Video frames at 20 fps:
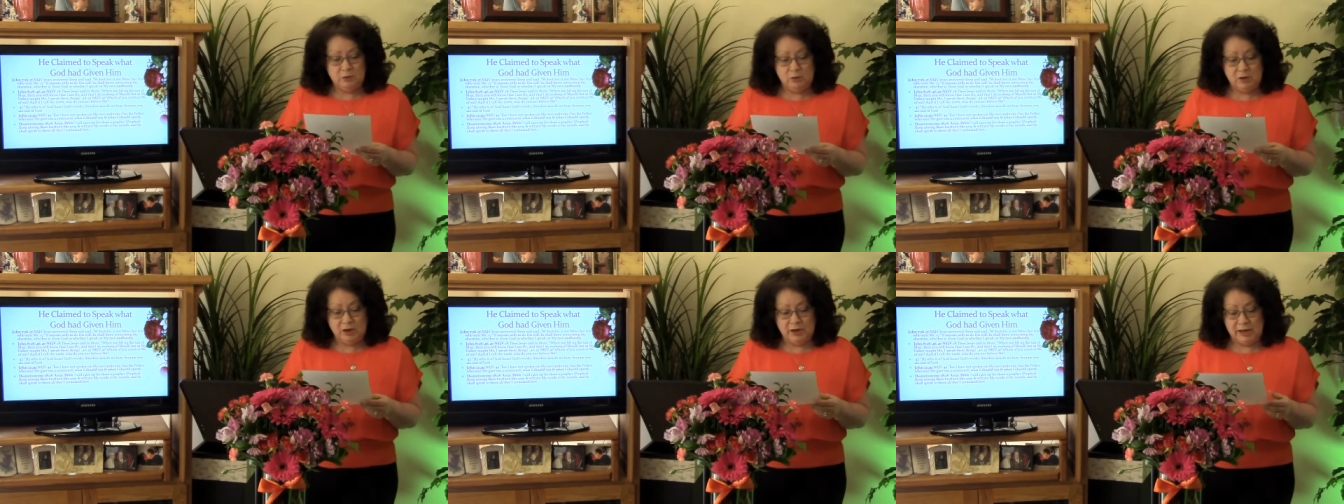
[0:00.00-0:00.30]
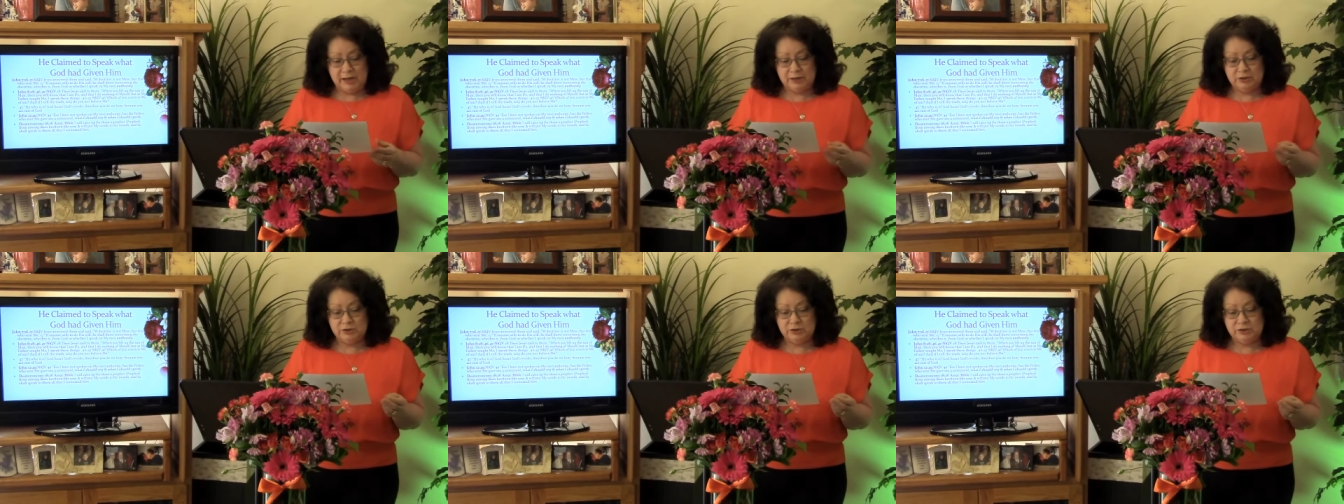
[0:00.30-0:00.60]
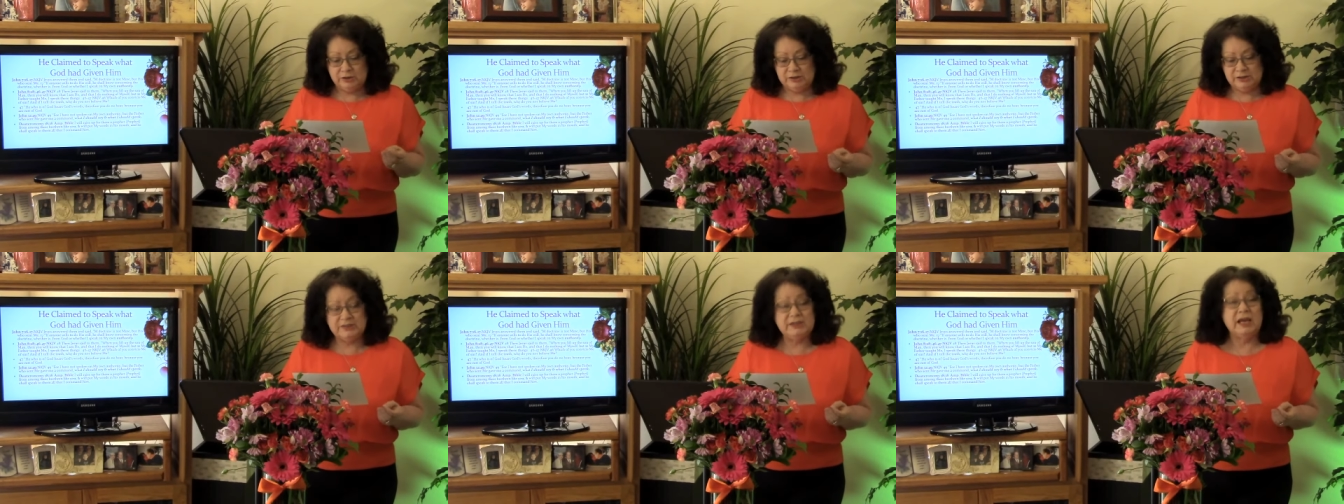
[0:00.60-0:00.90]
what I
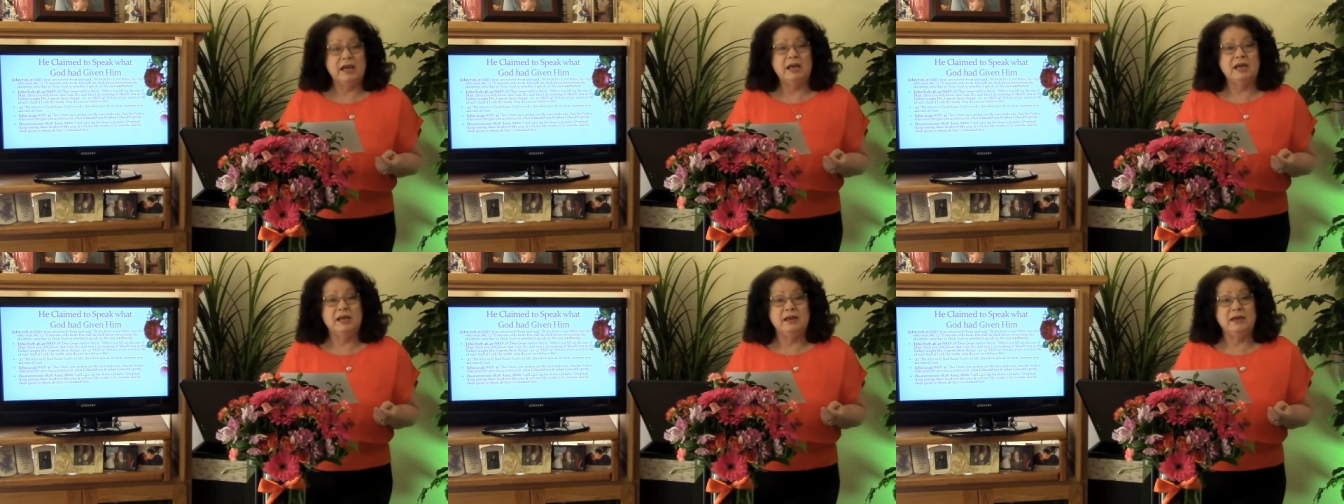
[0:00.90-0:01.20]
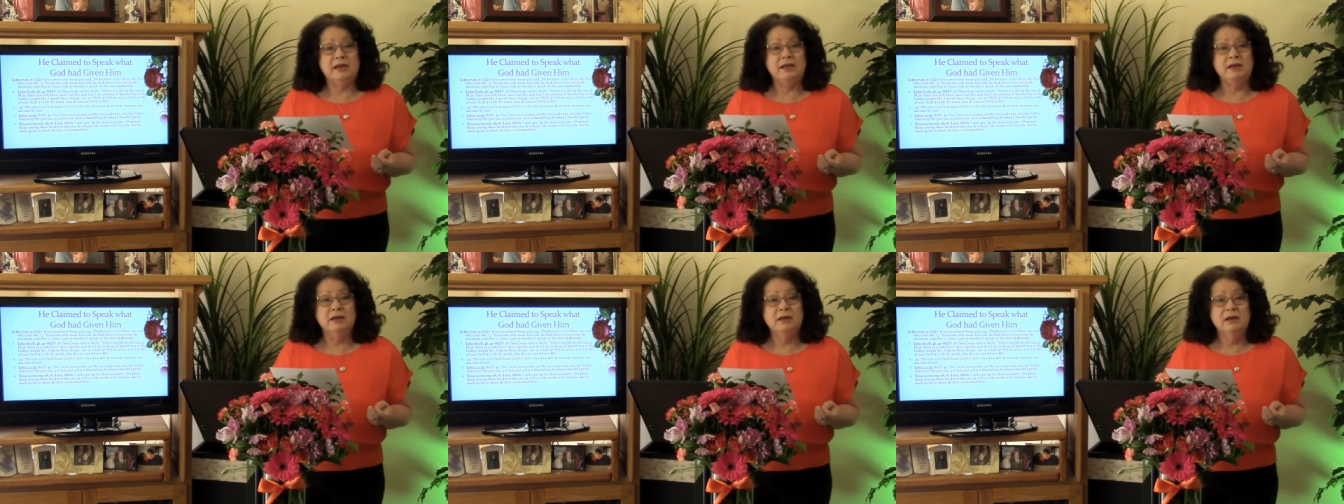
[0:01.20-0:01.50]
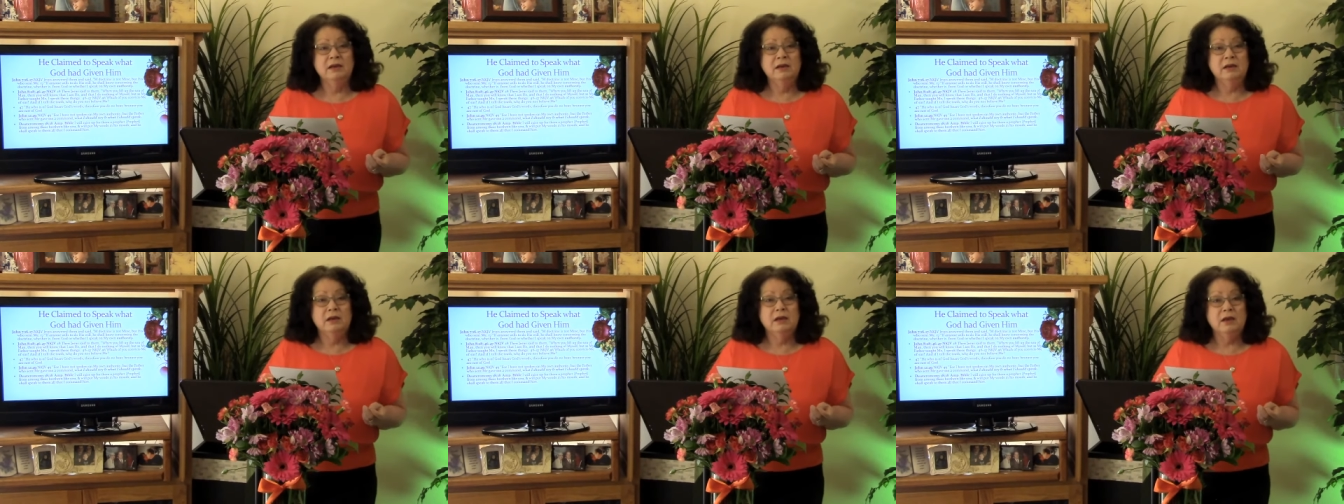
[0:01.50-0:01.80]
should say
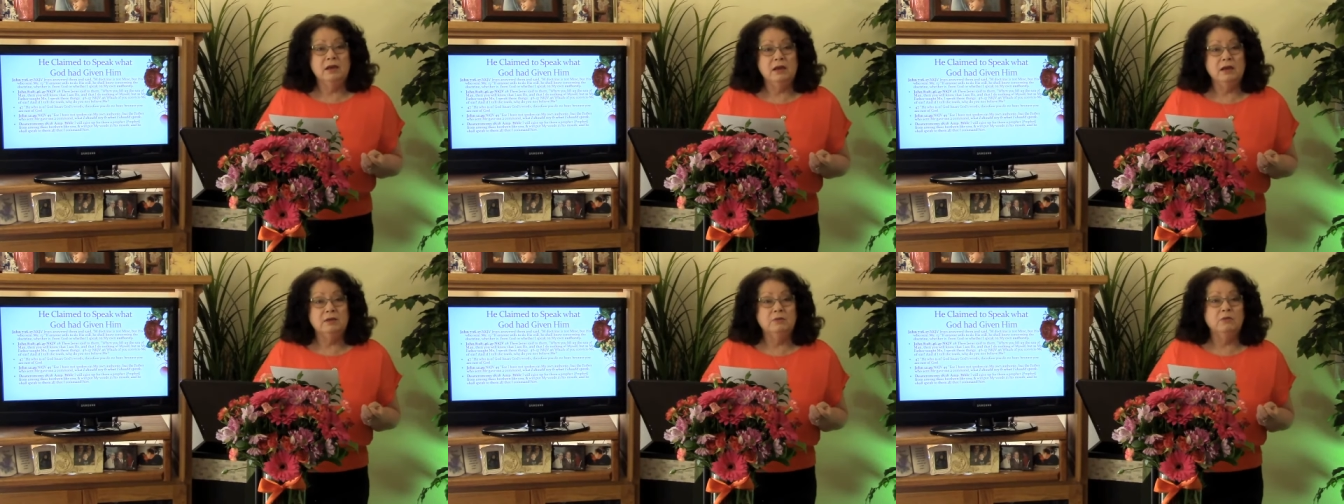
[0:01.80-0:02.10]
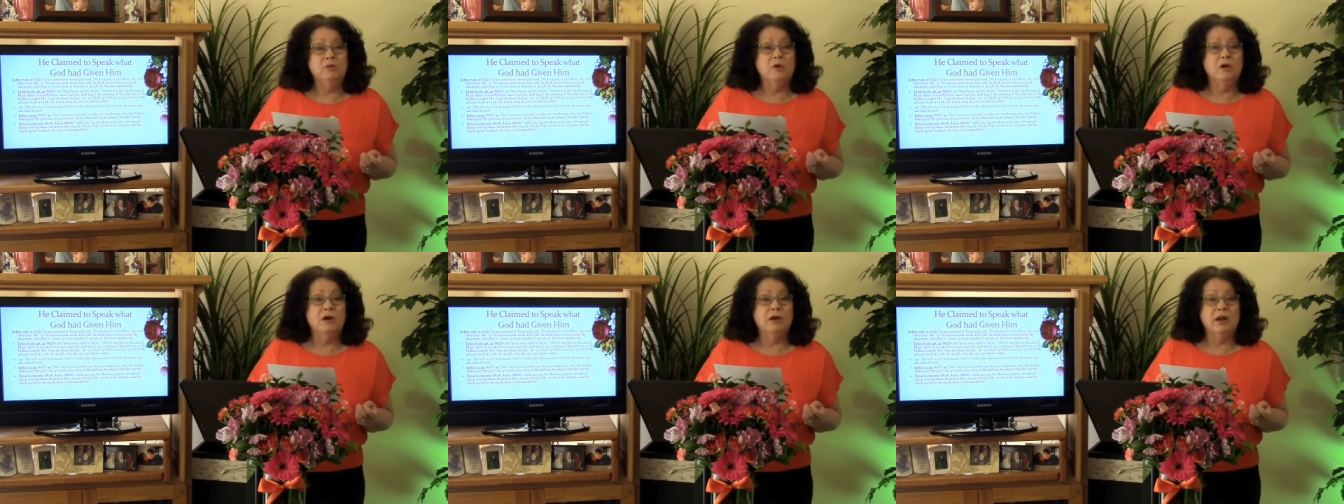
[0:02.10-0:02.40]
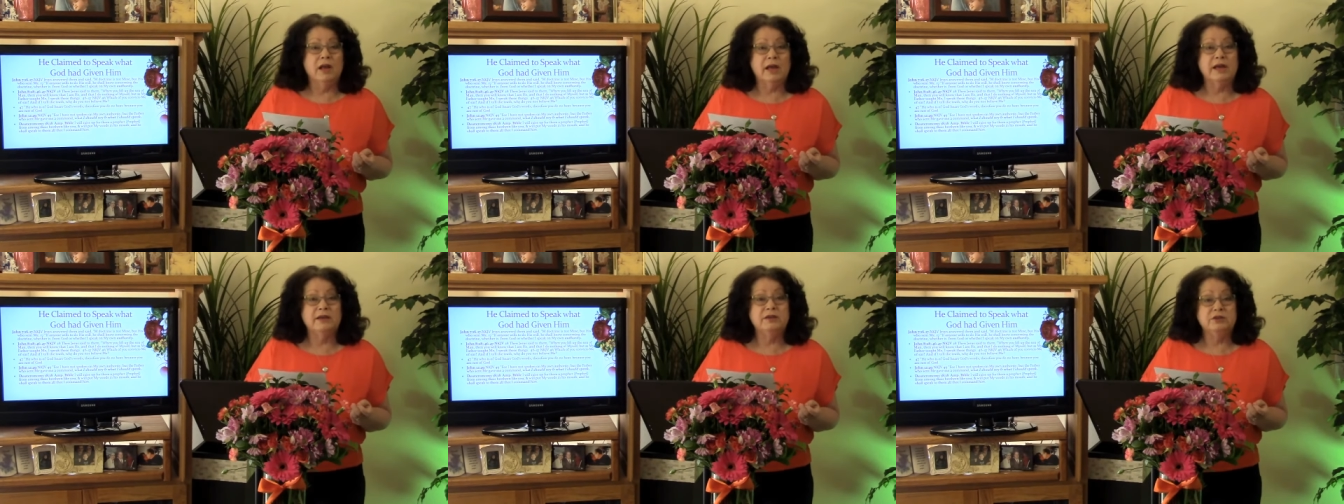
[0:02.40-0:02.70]
and what
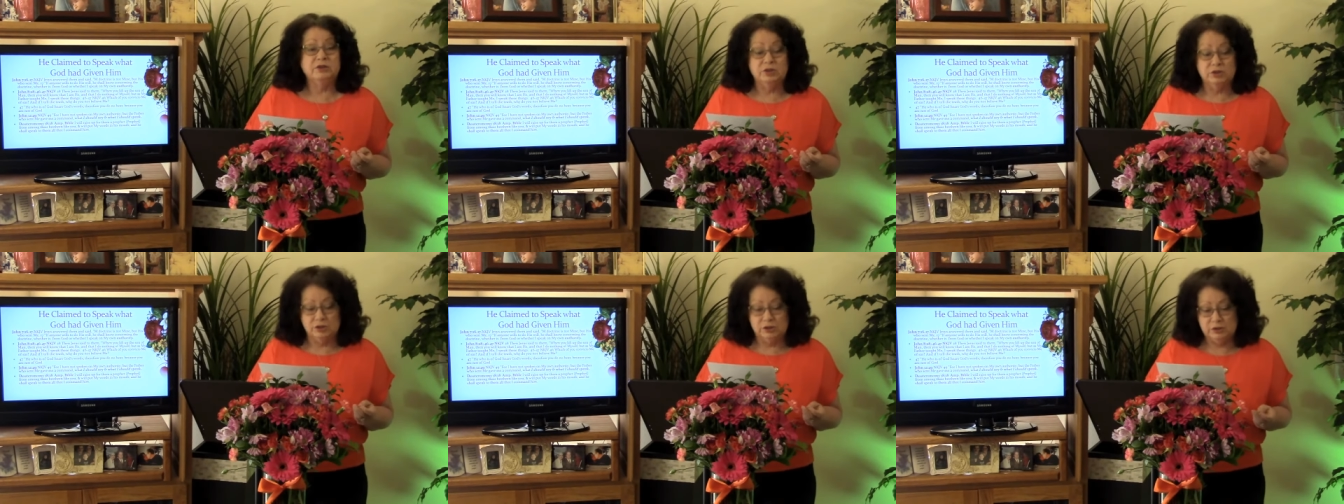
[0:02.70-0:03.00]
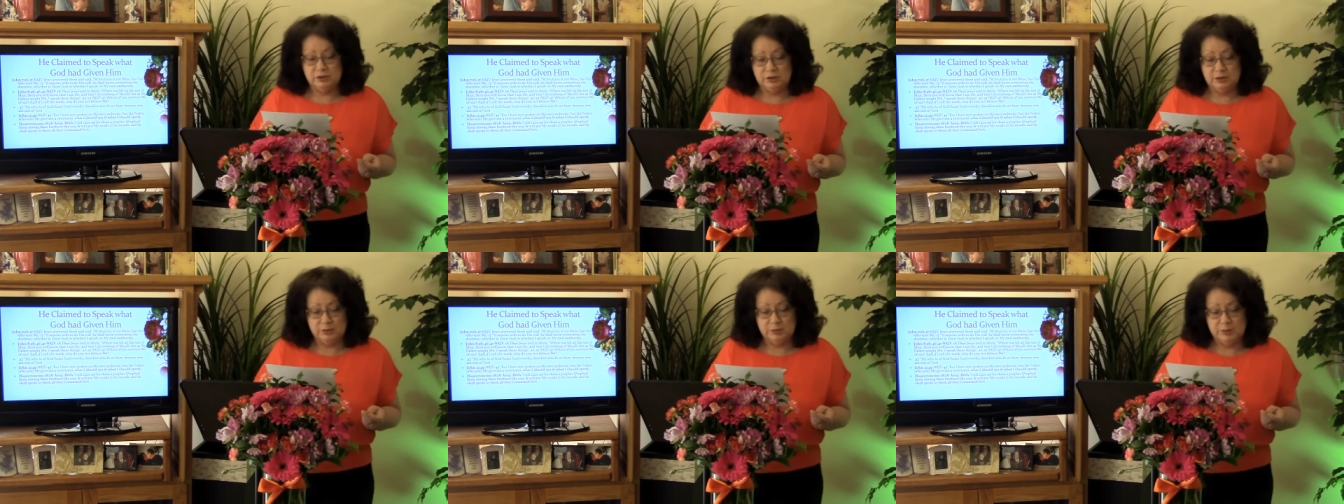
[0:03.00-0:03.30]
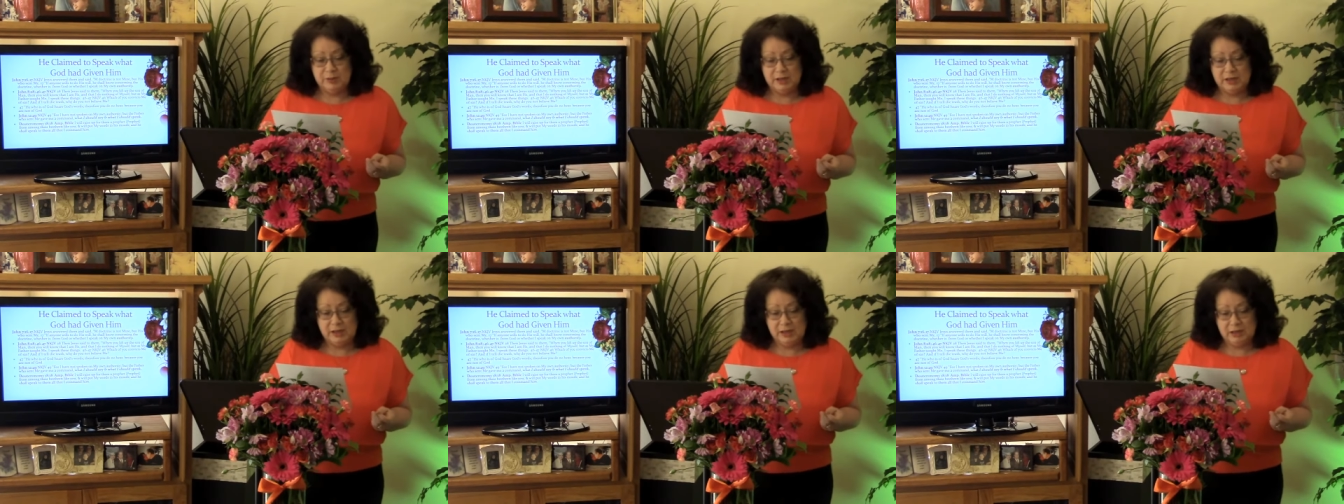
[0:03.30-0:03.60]
I should
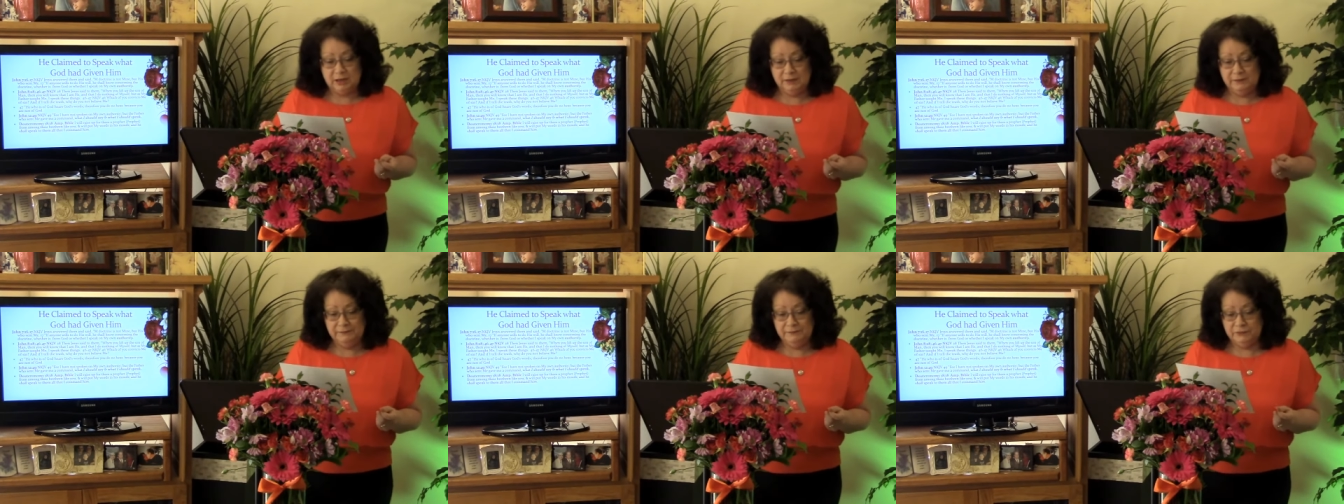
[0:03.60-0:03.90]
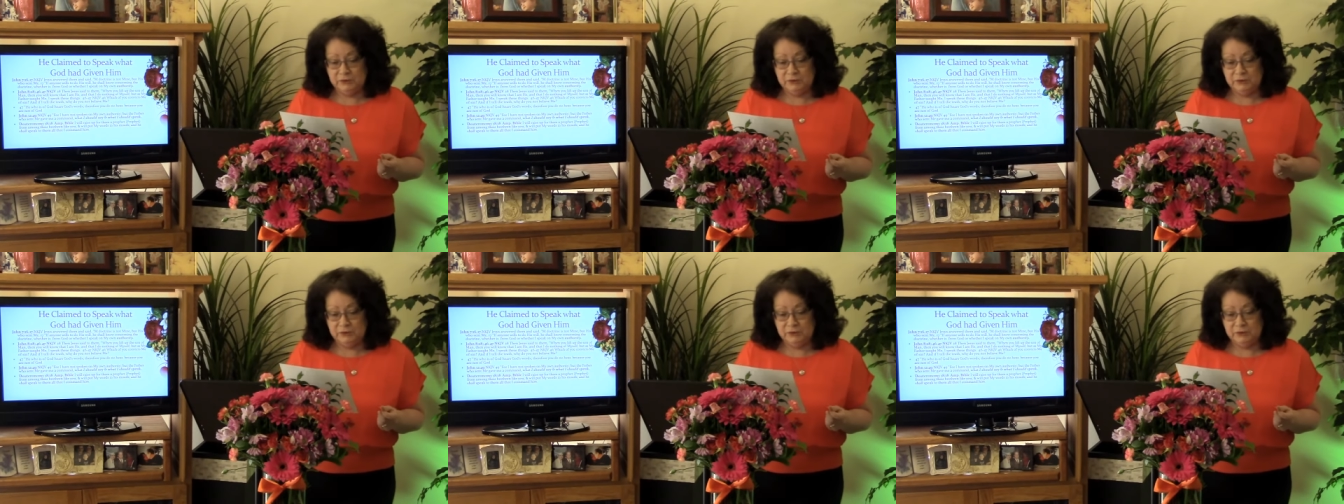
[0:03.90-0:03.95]
speak.